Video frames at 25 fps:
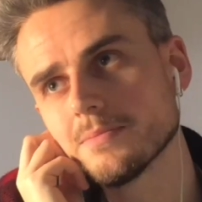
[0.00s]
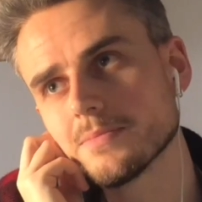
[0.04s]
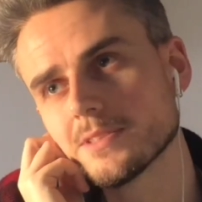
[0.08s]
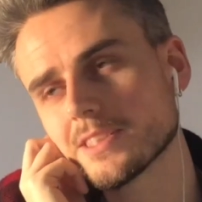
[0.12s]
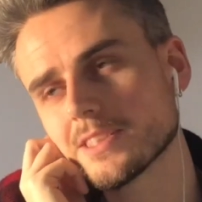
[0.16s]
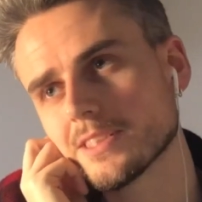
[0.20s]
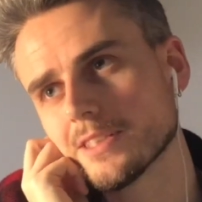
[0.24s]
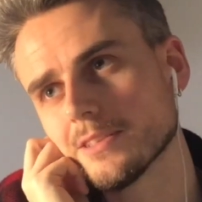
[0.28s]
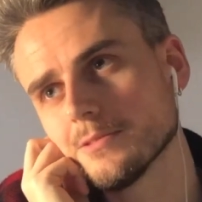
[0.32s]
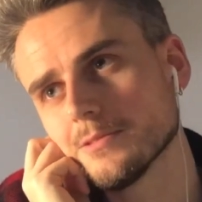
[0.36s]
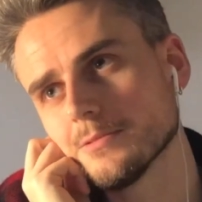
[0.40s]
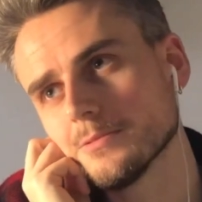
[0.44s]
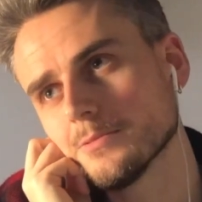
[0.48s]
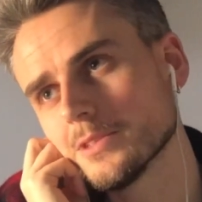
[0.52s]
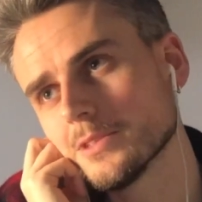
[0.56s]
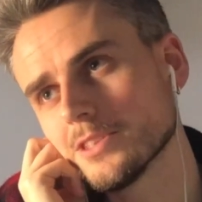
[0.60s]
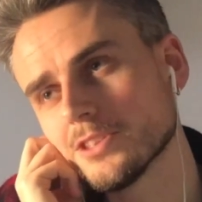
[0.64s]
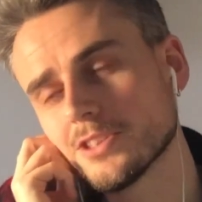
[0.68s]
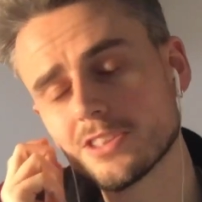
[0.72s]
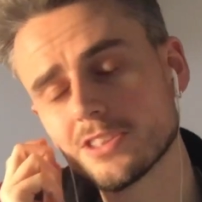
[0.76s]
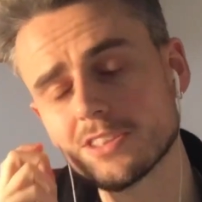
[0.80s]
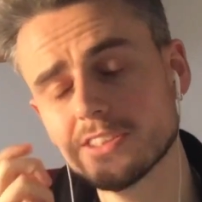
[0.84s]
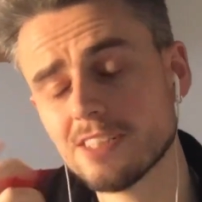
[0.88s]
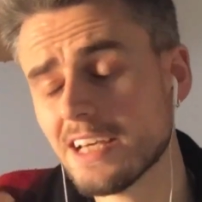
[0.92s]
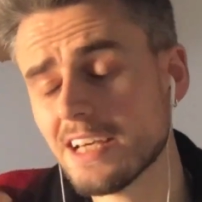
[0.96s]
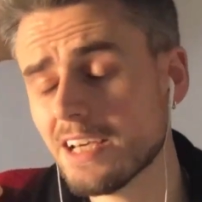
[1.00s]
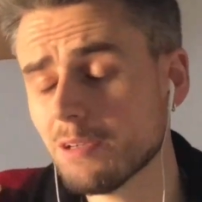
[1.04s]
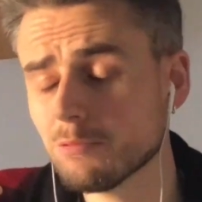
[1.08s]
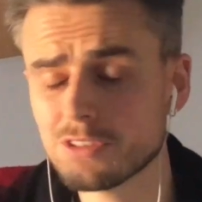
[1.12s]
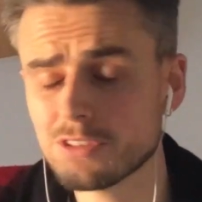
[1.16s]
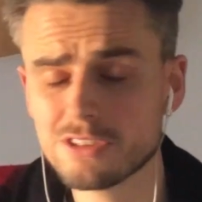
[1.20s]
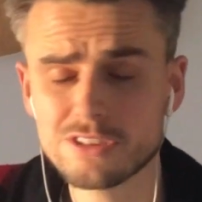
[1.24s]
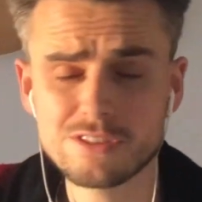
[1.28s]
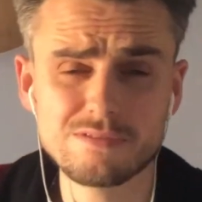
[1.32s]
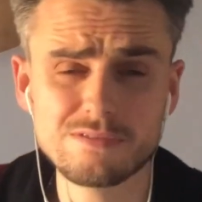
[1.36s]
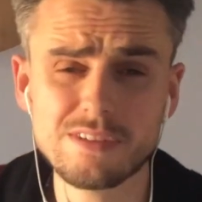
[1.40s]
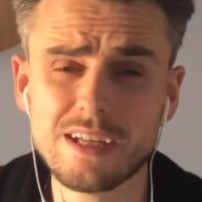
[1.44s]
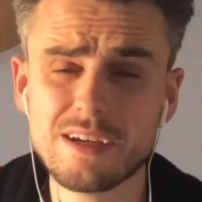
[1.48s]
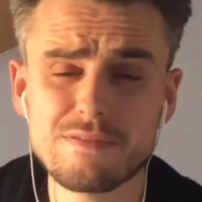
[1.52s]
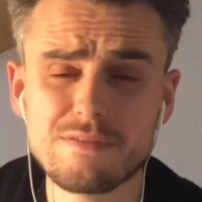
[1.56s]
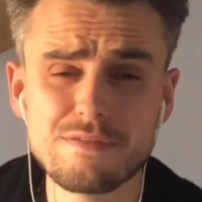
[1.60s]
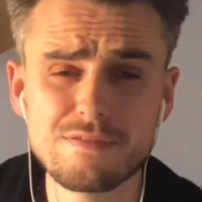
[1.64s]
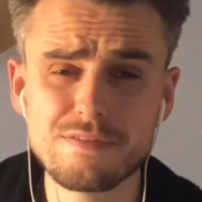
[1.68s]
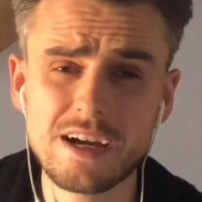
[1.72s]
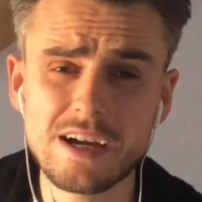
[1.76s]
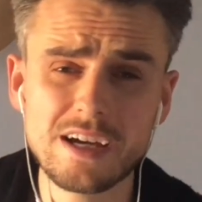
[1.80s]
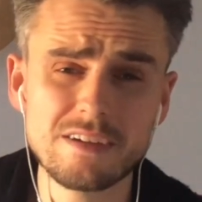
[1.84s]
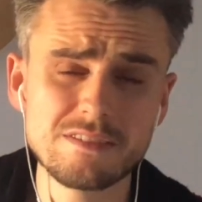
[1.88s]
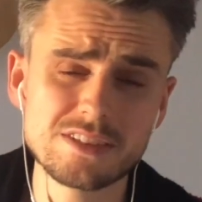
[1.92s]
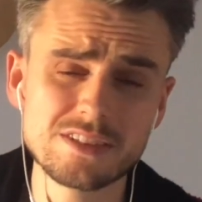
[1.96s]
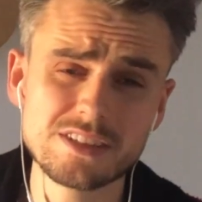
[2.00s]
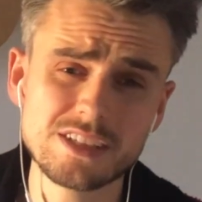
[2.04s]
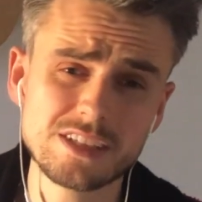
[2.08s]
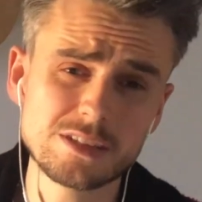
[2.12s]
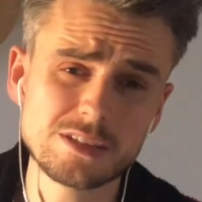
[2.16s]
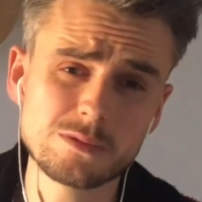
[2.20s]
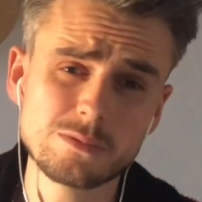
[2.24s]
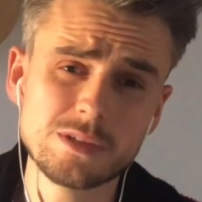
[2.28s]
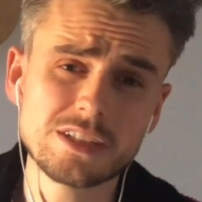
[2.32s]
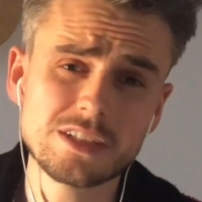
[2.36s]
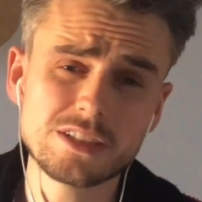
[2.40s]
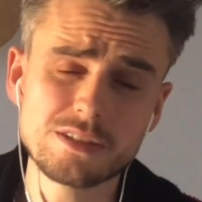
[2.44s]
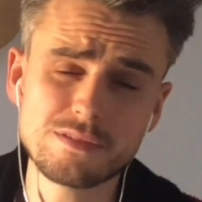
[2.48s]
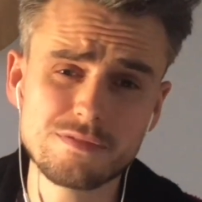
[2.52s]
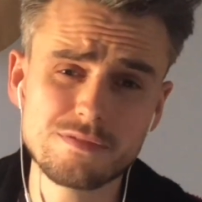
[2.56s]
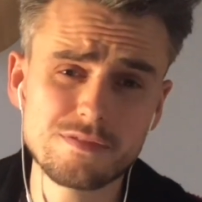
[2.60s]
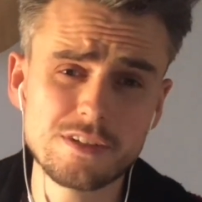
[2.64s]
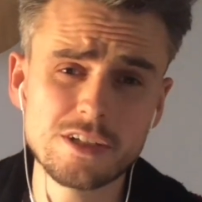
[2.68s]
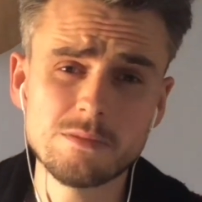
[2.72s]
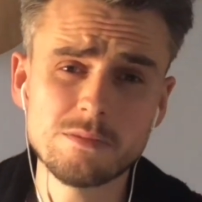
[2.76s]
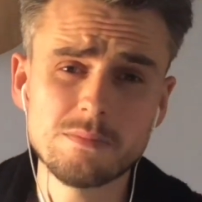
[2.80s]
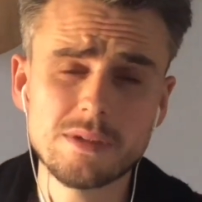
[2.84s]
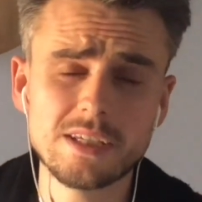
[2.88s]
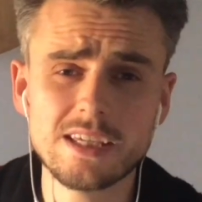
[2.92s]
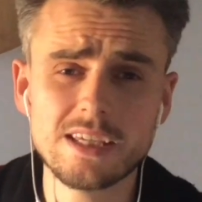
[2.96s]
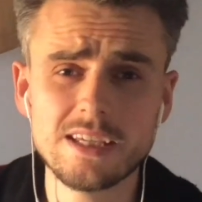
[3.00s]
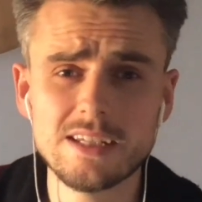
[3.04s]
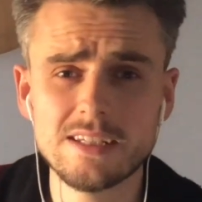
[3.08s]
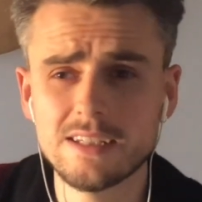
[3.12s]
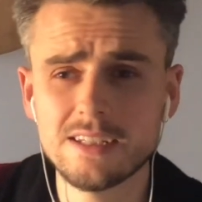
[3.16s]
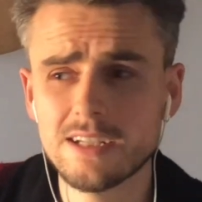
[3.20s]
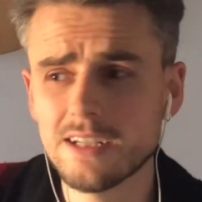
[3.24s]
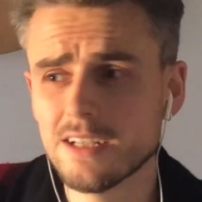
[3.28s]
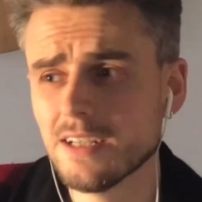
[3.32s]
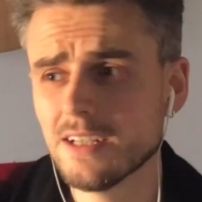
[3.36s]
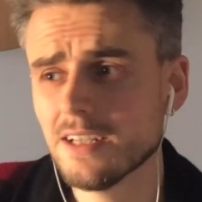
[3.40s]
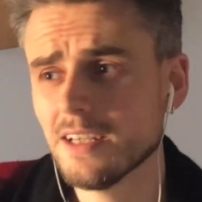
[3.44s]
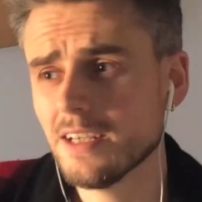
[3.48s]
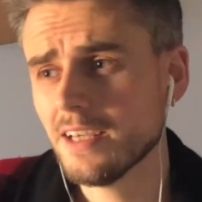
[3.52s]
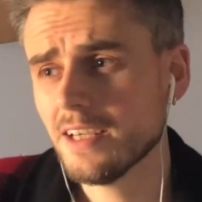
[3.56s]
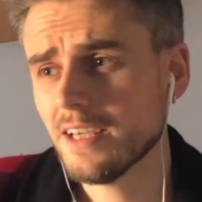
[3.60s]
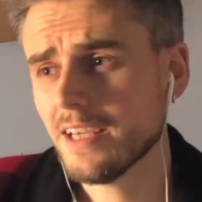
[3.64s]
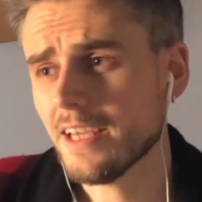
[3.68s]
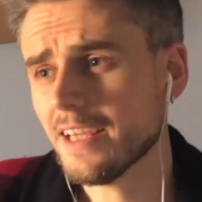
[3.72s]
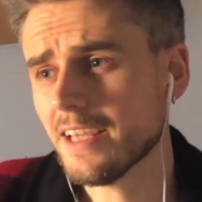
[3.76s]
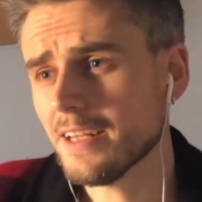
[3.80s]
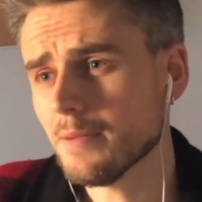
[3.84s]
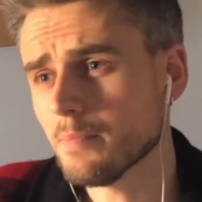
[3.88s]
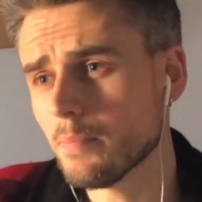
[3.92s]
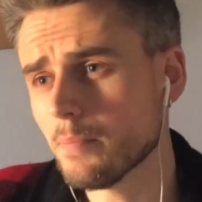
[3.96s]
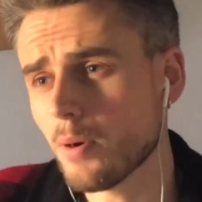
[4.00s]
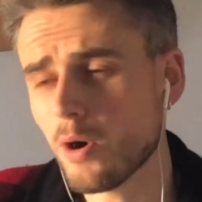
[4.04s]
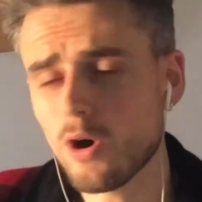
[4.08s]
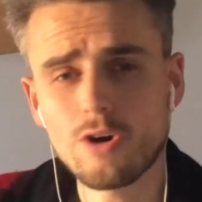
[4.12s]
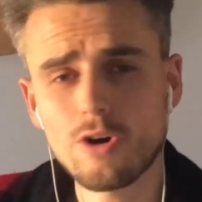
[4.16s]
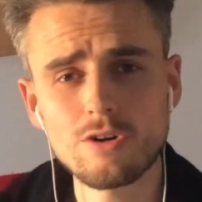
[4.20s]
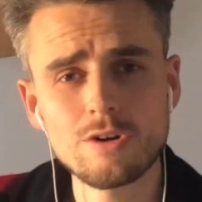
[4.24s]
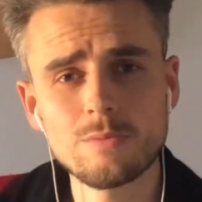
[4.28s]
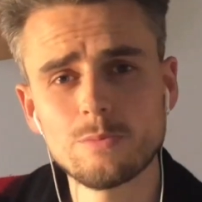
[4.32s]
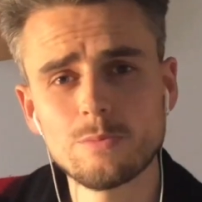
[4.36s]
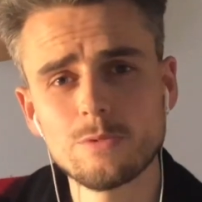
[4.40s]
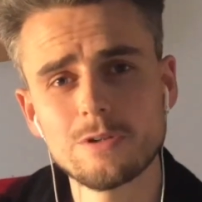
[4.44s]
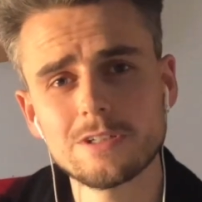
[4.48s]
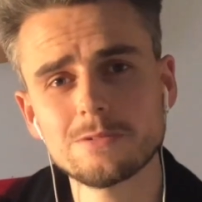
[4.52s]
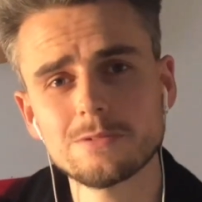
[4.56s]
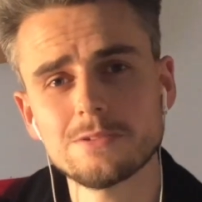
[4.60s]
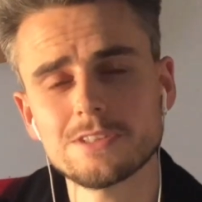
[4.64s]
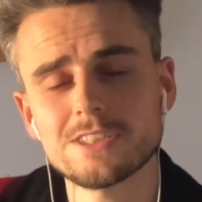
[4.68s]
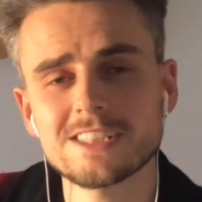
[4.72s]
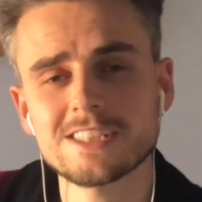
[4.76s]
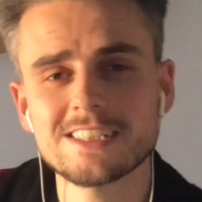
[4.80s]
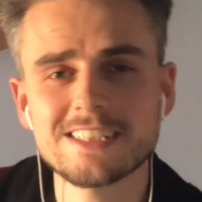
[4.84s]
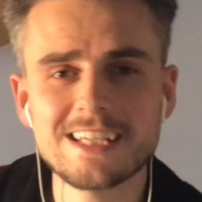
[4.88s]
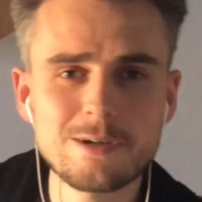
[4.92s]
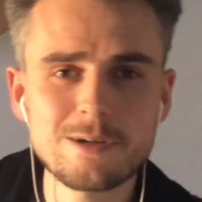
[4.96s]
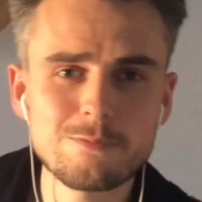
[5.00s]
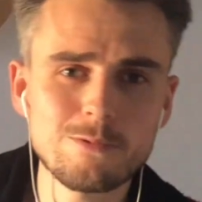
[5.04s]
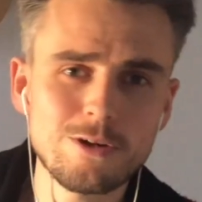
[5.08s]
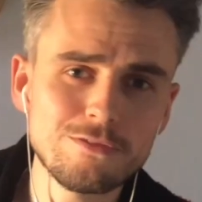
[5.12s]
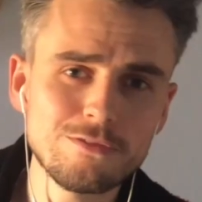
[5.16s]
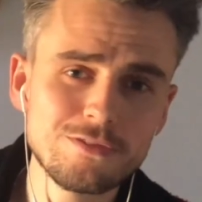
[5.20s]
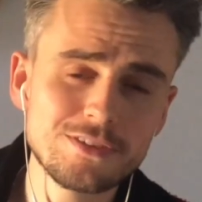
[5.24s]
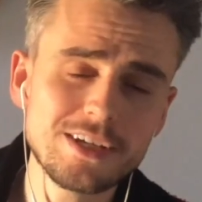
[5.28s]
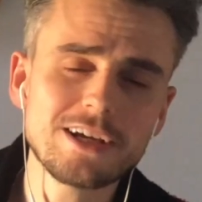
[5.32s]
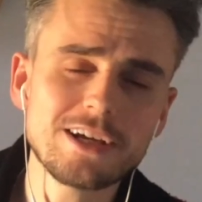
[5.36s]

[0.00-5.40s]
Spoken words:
So we just, it was just like 5-6 weeks of filming in Boreham Wood, which is near Watford.